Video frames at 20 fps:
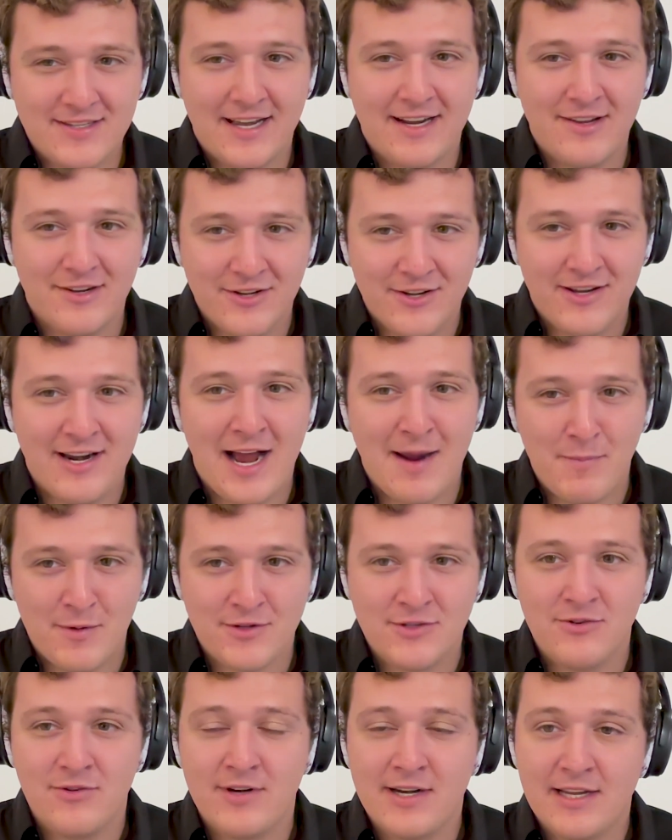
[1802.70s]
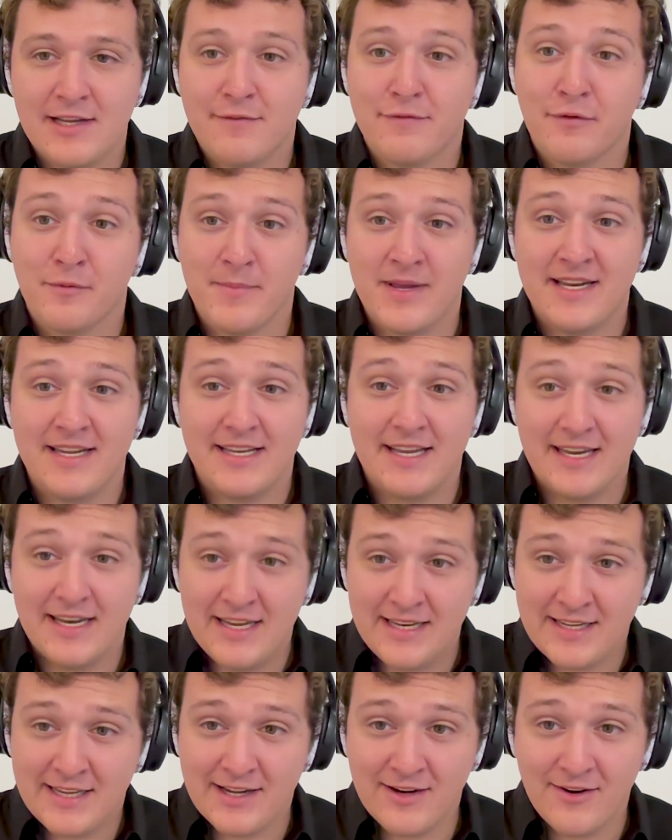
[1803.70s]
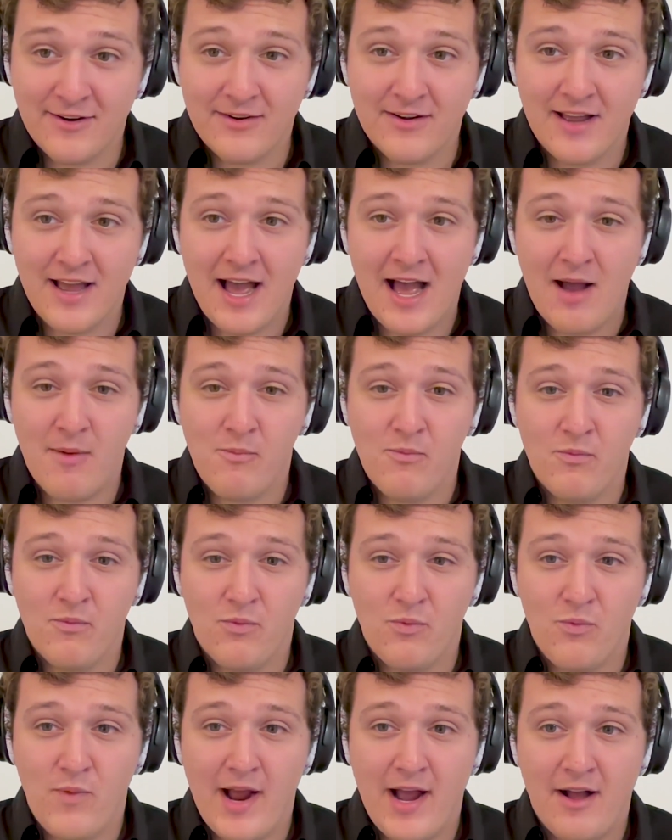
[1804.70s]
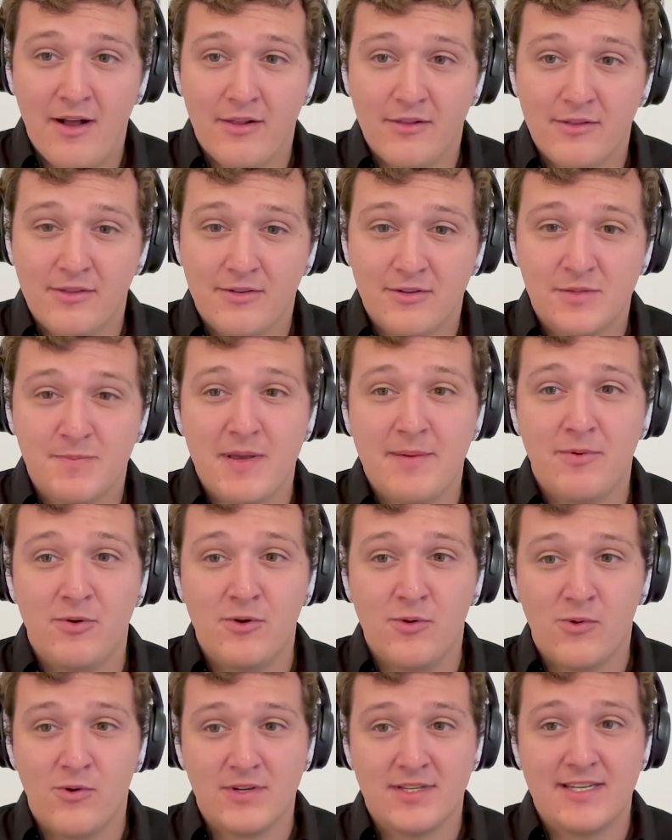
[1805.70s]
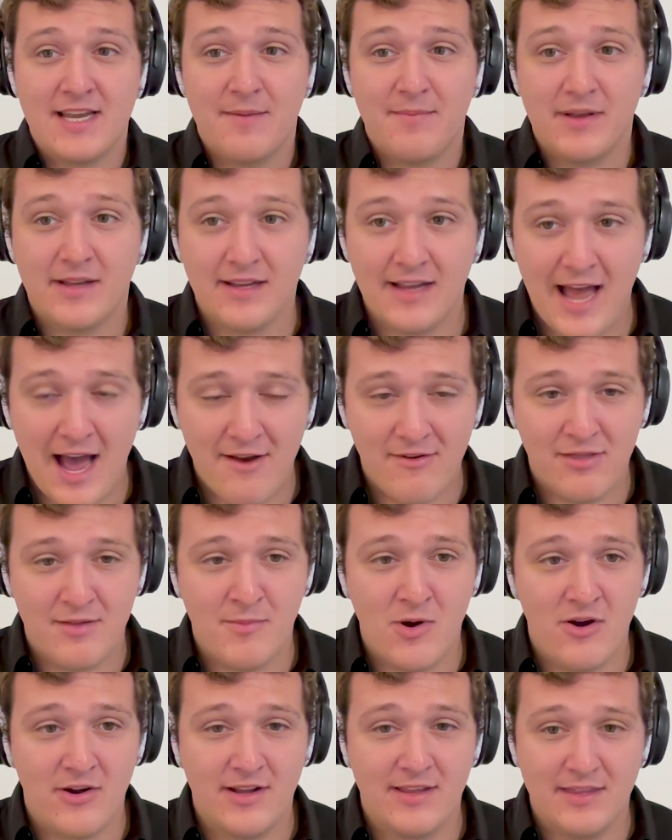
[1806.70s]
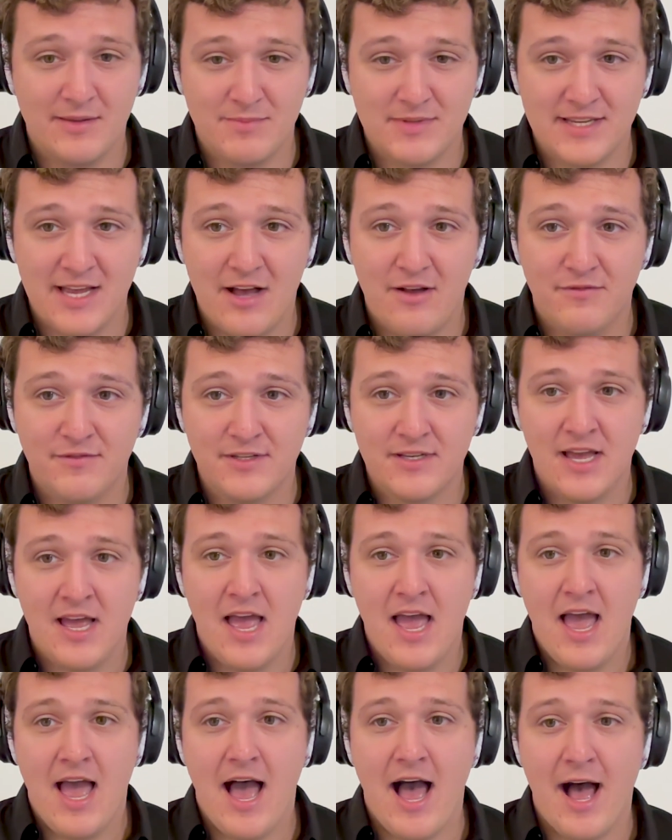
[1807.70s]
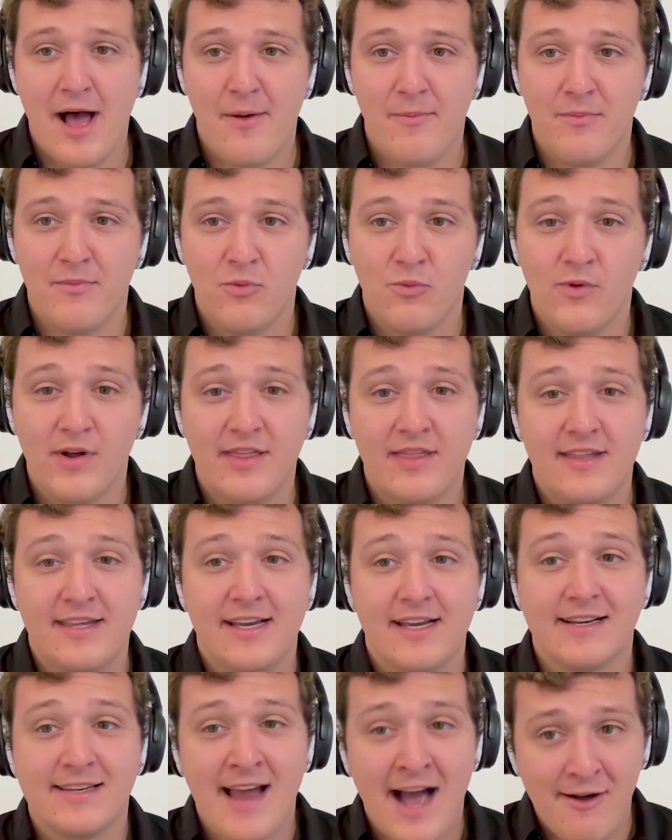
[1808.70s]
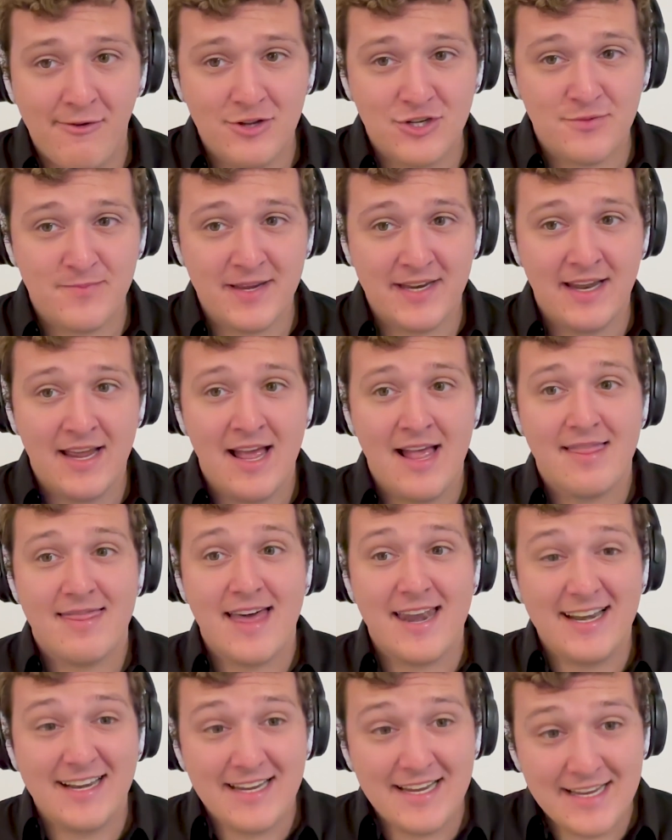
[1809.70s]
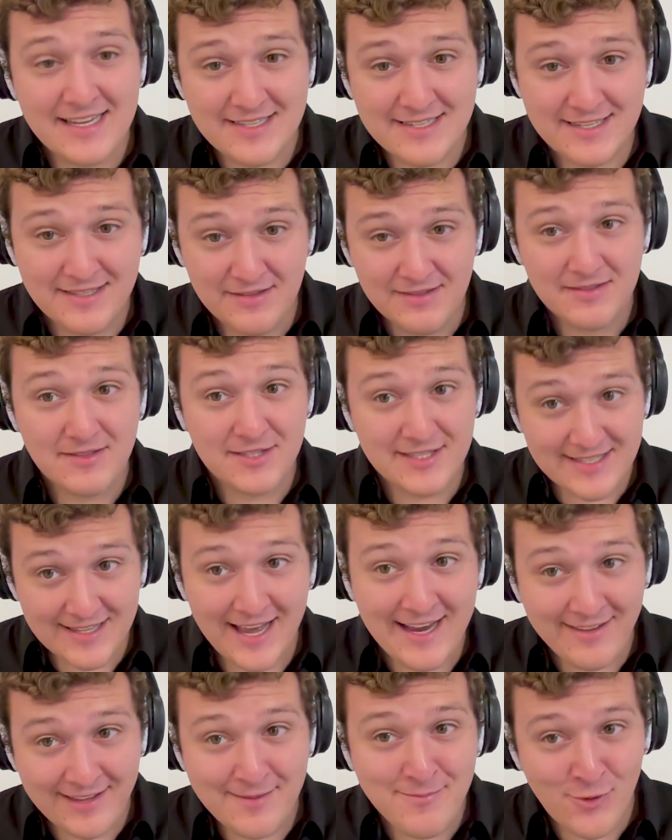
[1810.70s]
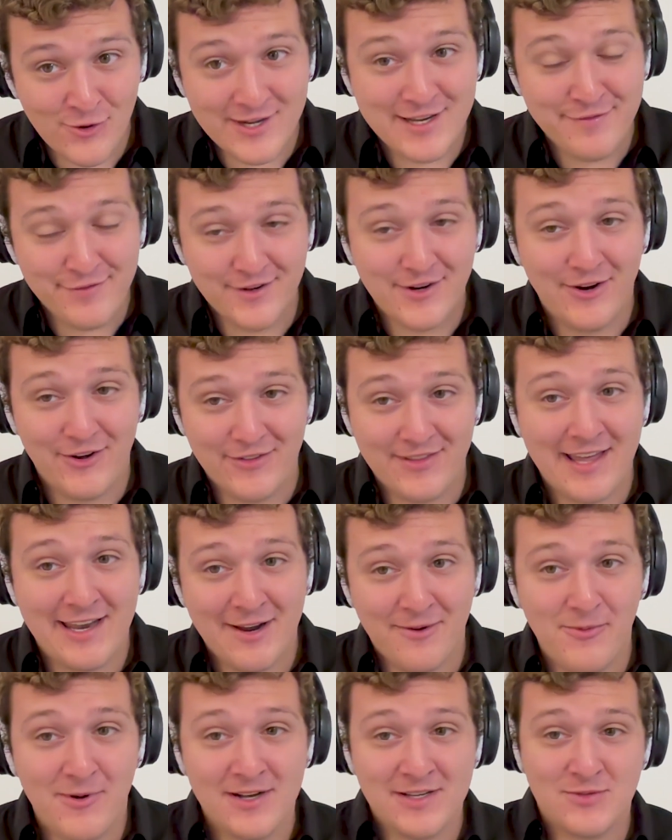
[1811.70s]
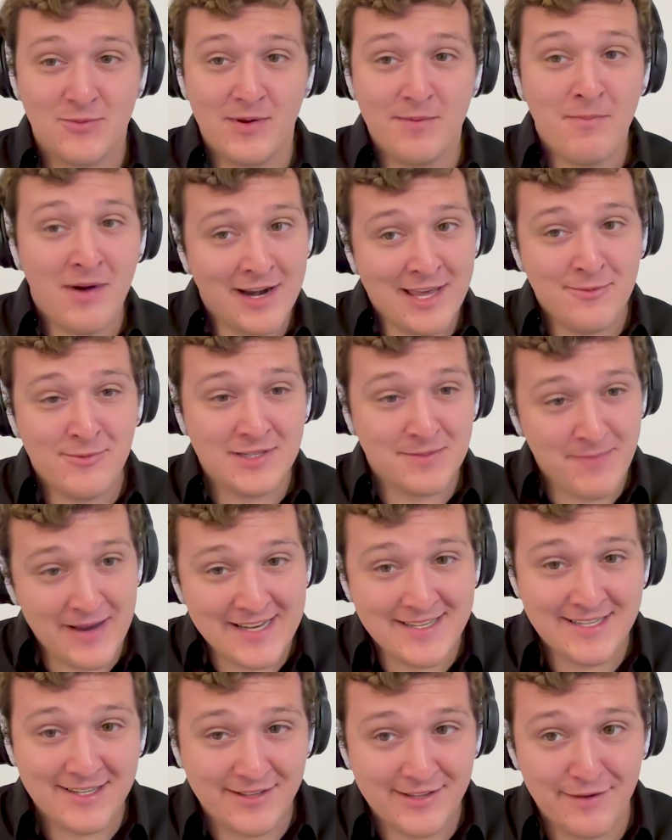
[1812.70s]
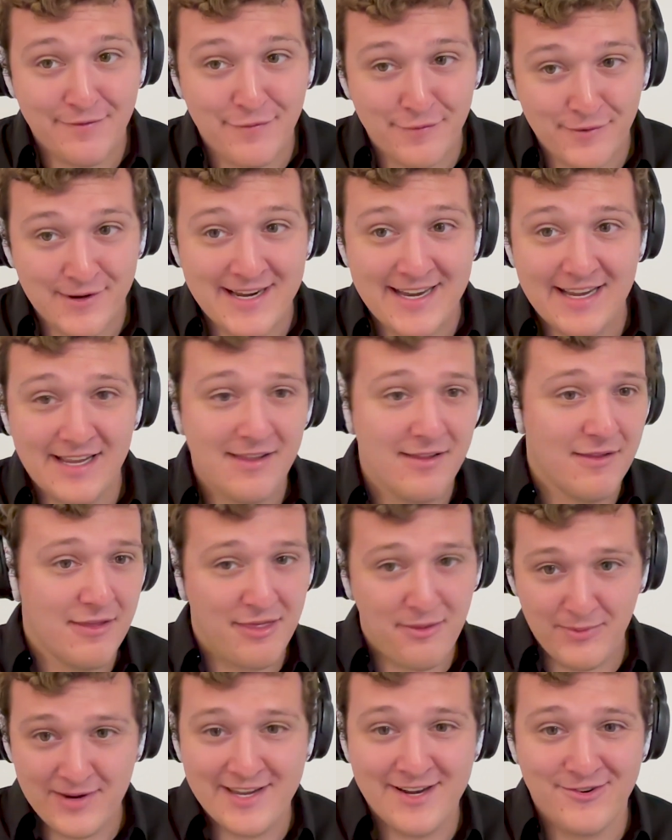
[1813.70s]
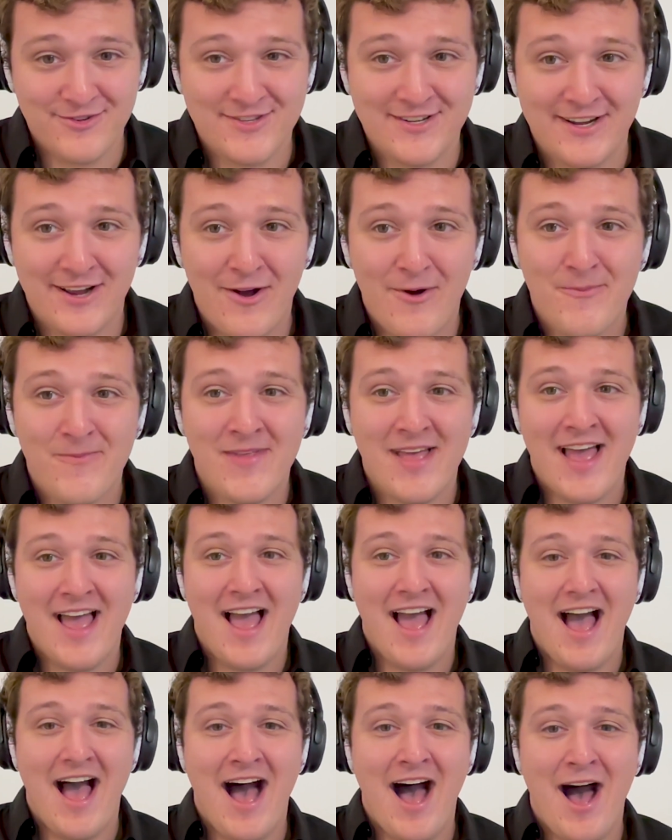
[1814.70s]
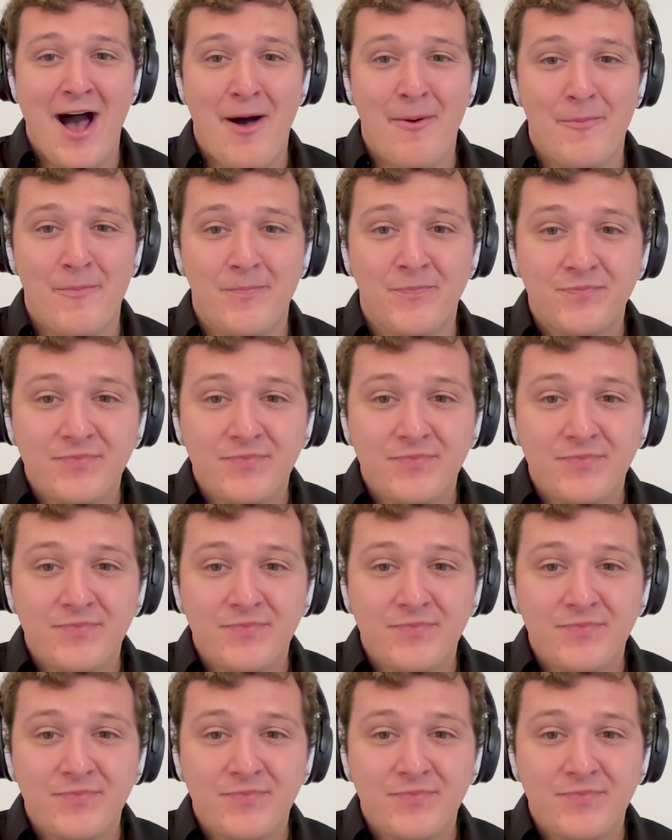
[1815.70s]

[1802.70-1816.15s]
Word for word: like a good opportunity for me to get in here um, while there's people who are stepping out of the market themselves. Um, with the acknowledgement that it is slightly more difficult than it was when money was basically free three years ago. Um,